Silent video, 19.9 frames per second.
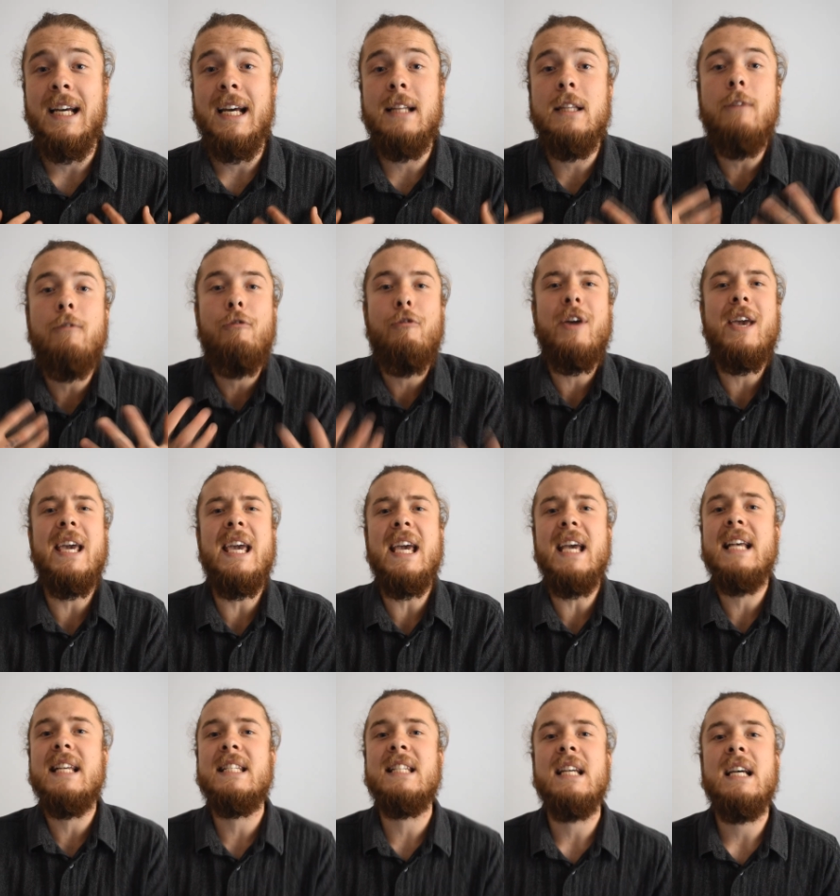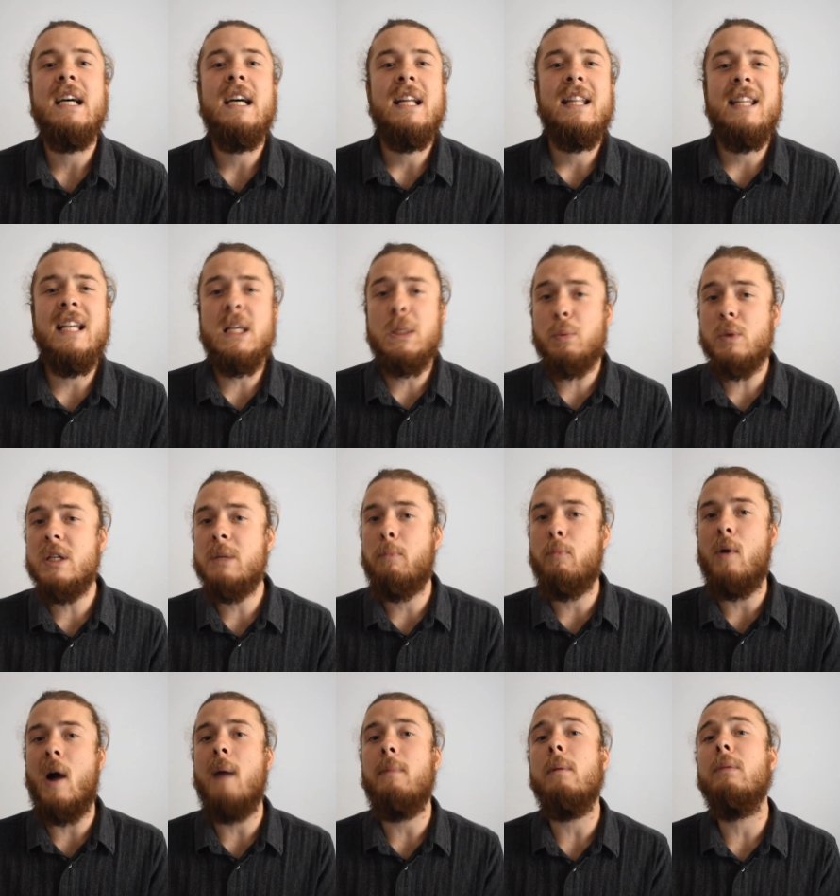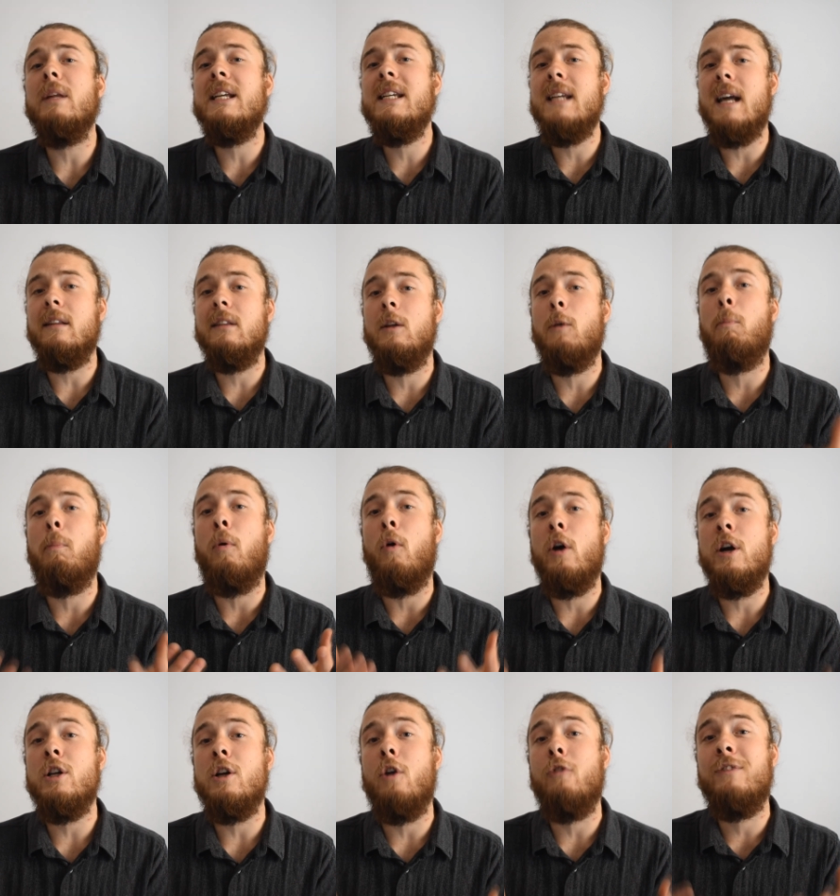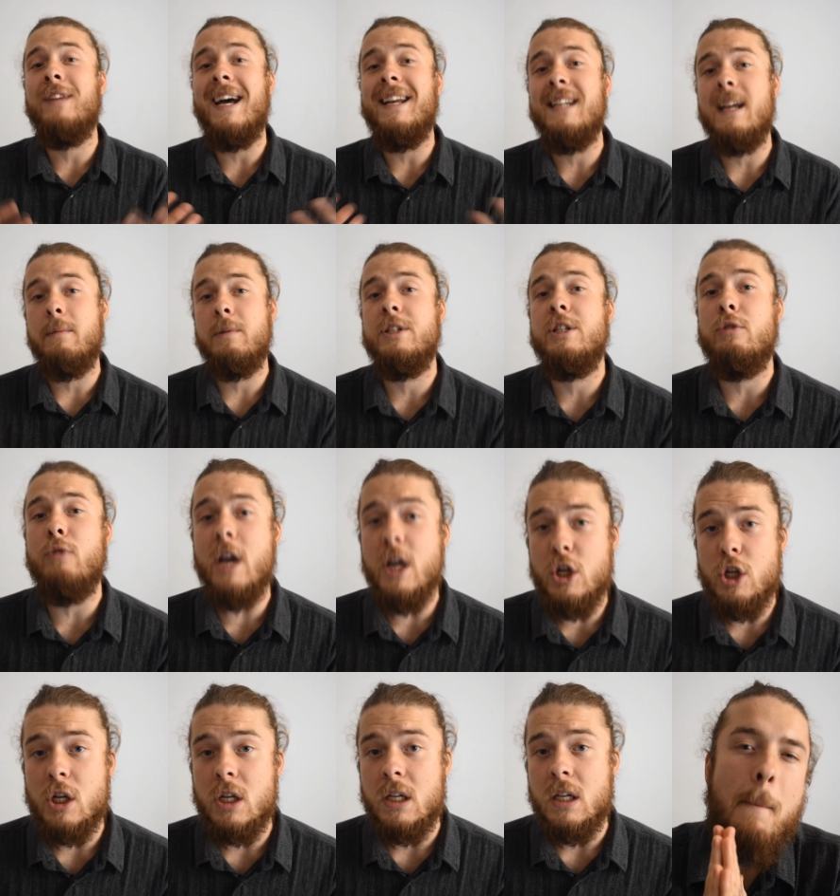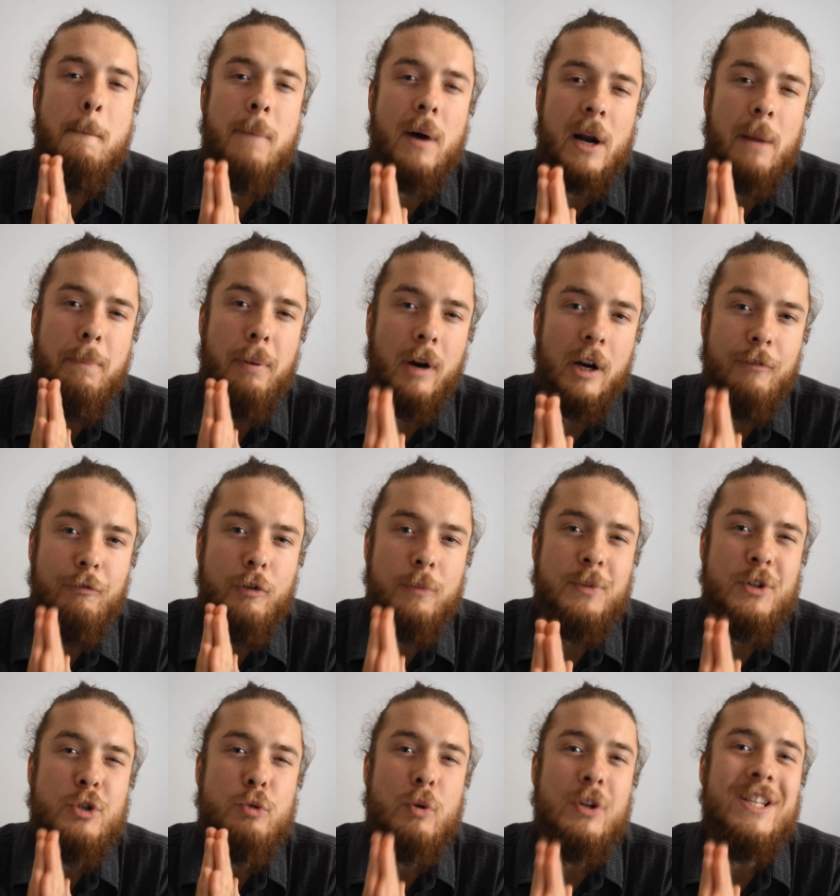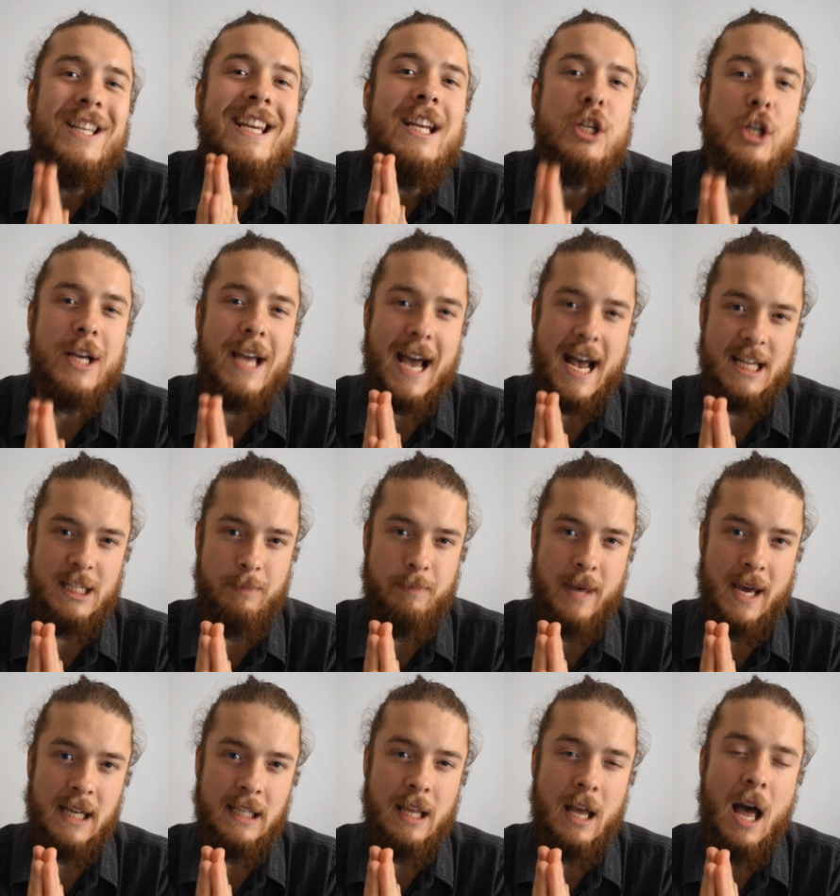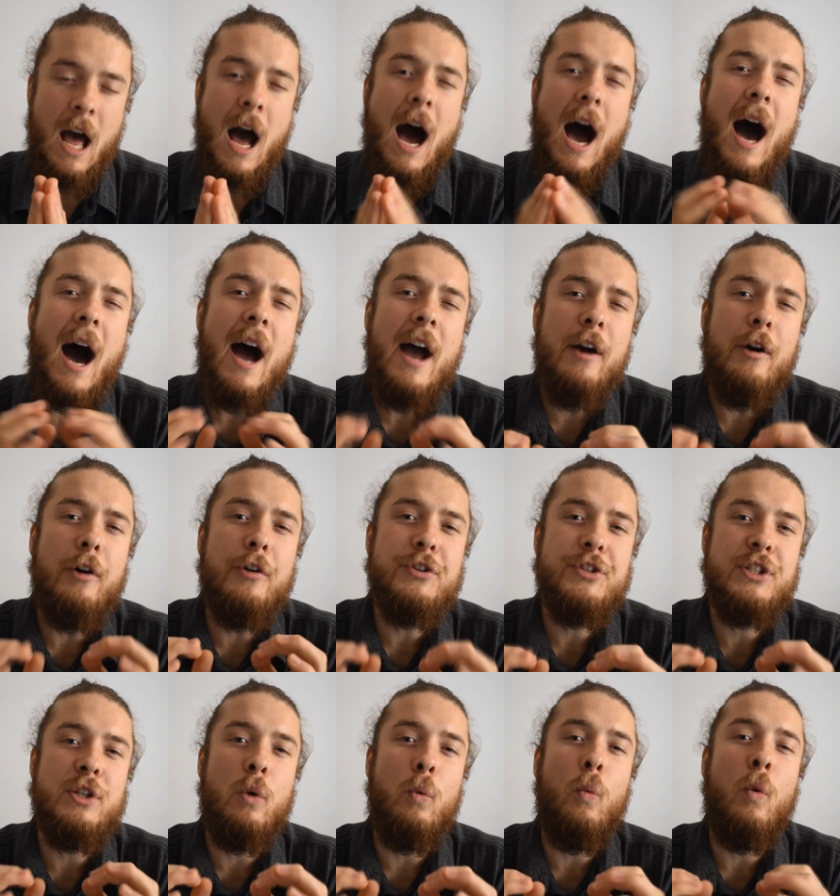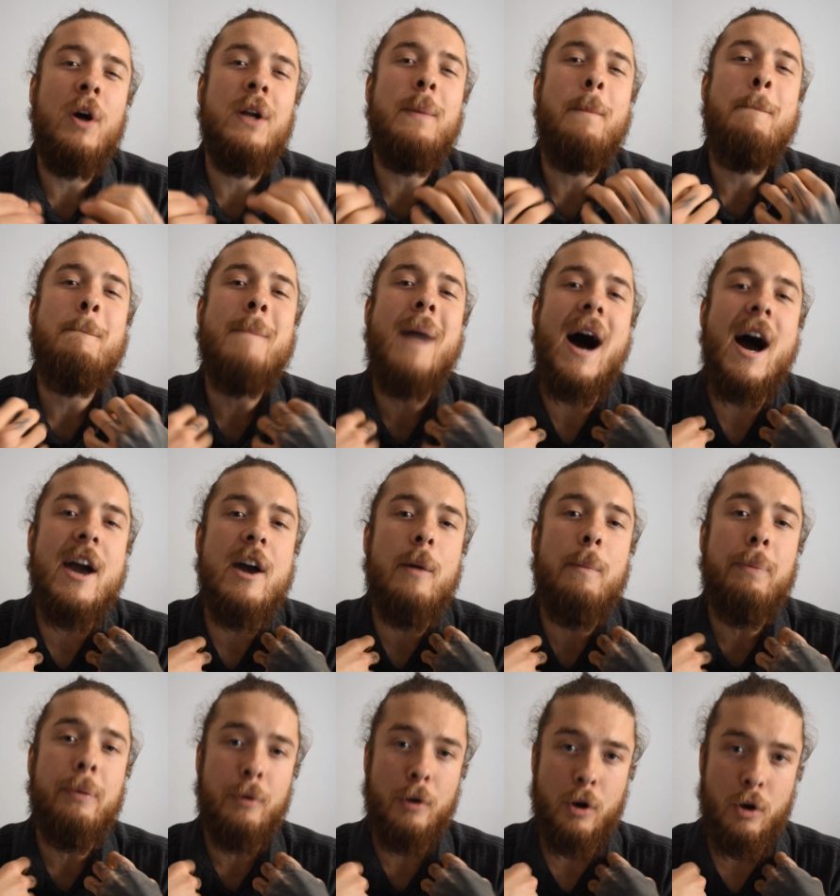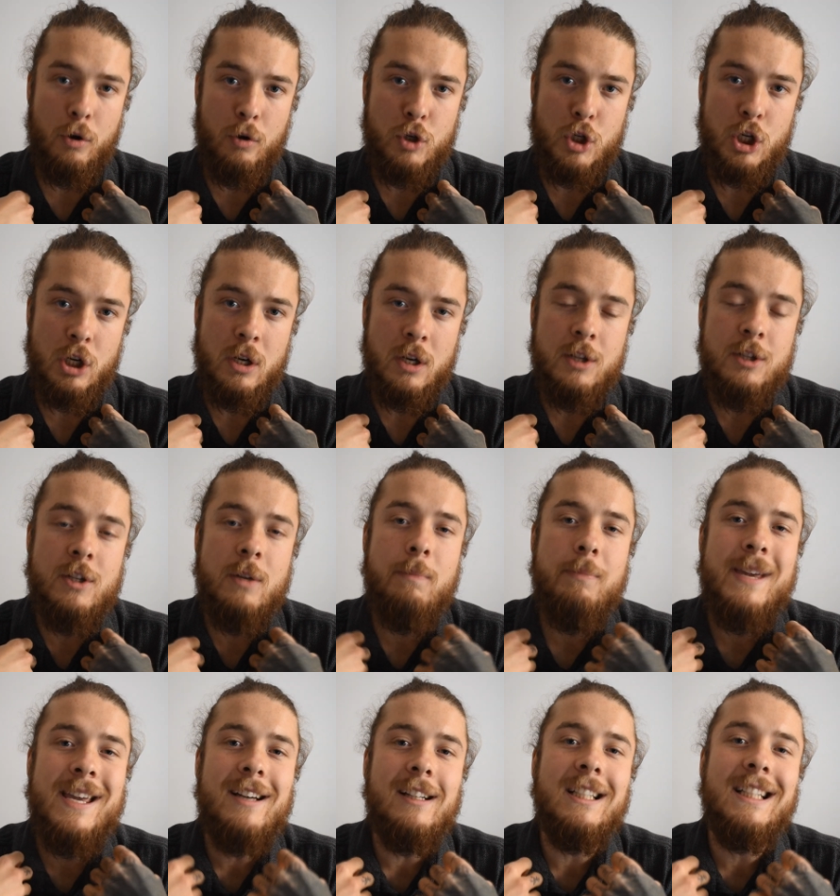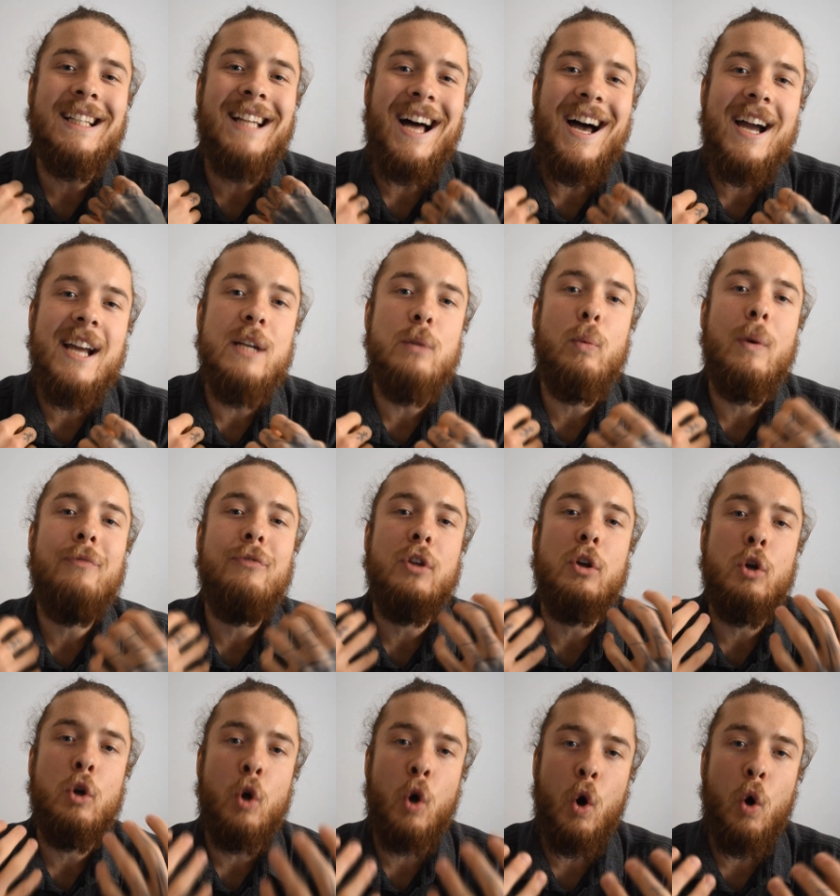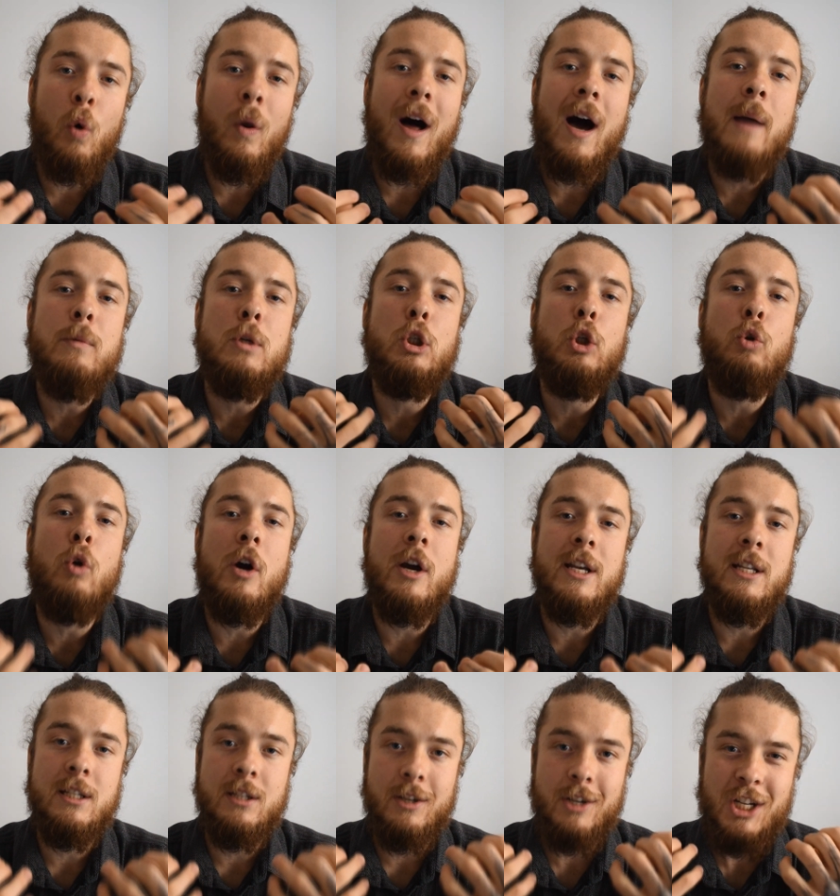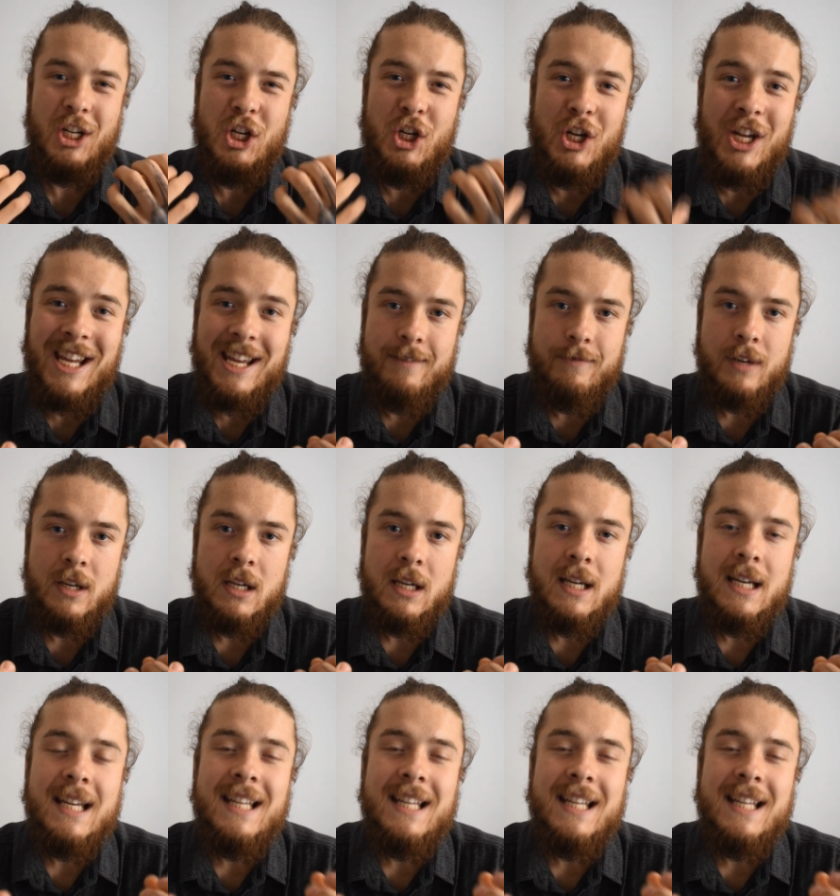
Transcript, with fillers: And the thing is, this was probably not the point of that demonstration. But apart from the strategic aspect, I also want my approach to be aligned with the goal I'm trying to achieve.